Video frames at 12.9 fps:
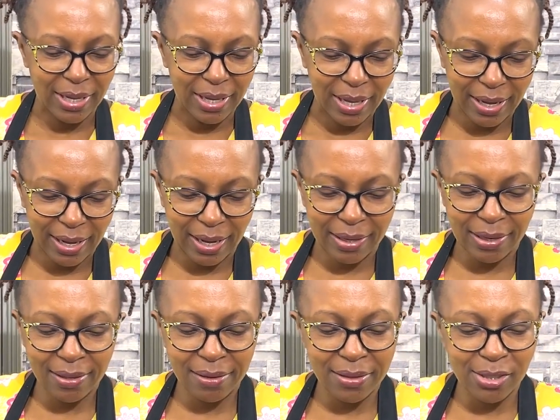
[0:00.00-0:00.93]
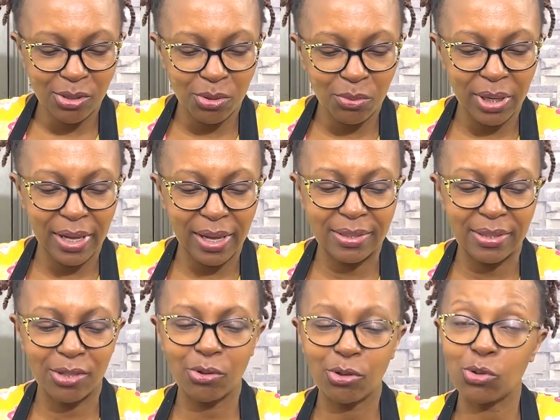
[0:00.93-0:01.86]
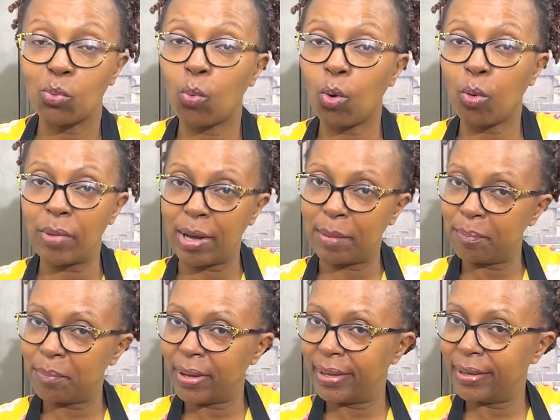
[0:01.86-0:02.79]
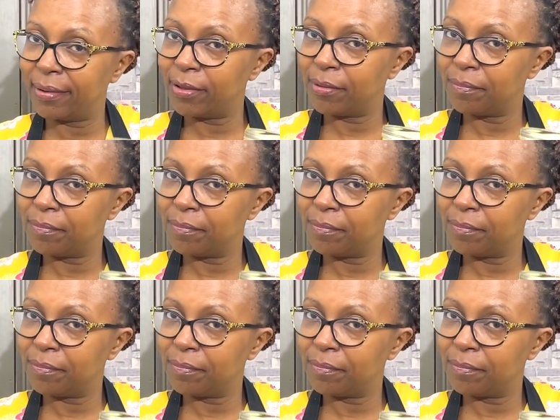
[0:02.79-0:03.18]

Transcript: Another reason why I did not warm up my